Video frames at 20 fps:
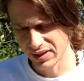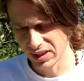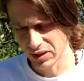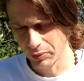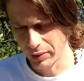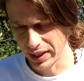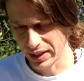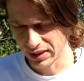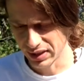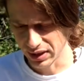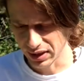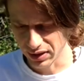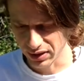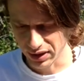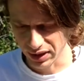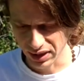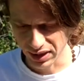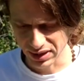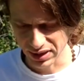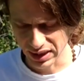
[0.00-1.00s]
these basic
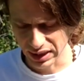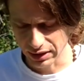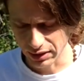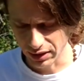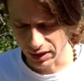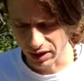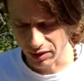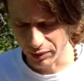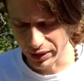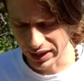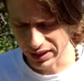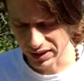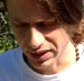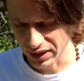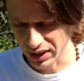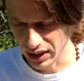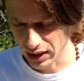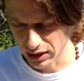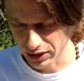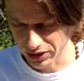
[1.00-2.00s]
things, and uh, basic
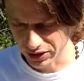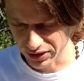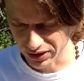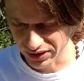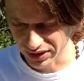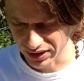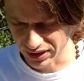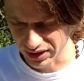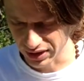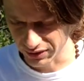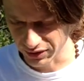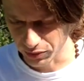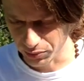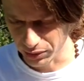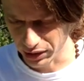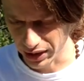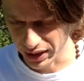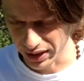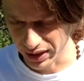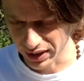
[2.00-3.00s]
characteristics of the
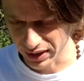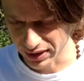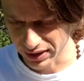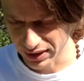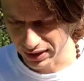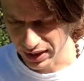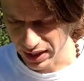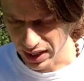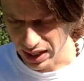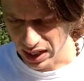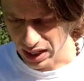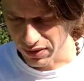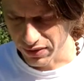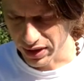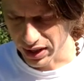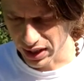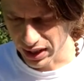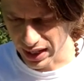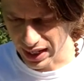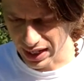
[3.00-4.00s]
planets.
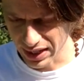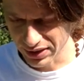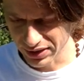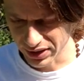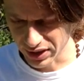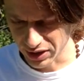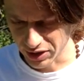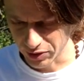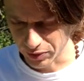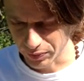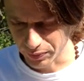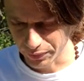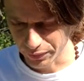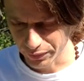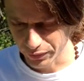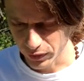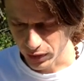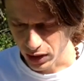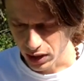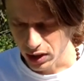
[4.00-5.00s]
Then it has um,
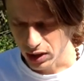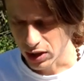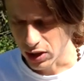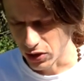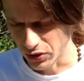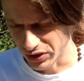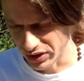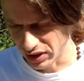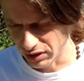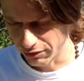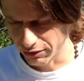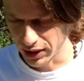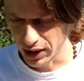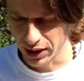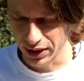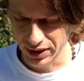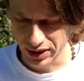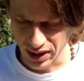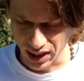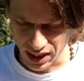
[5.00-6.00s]
goes into
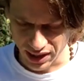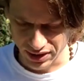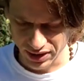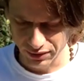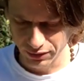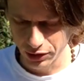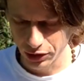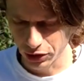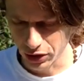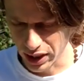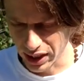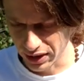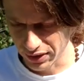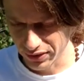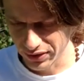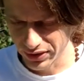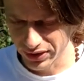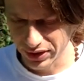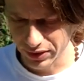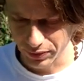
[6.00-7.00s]
various kinds of
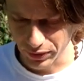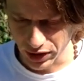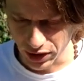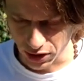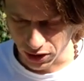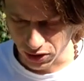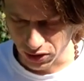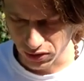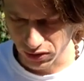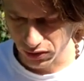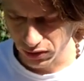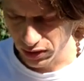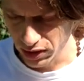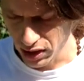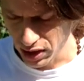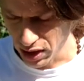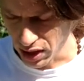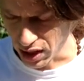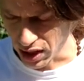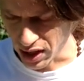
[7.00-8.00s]
strengths. You know,
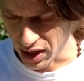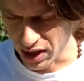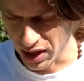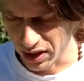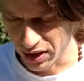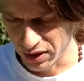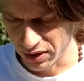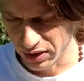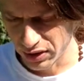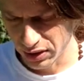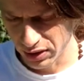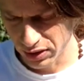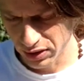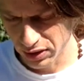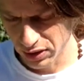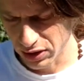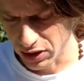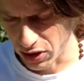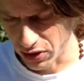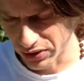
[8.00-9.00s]
uh,
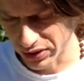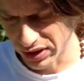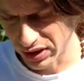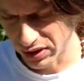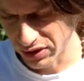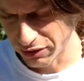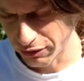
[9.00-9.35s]
goes into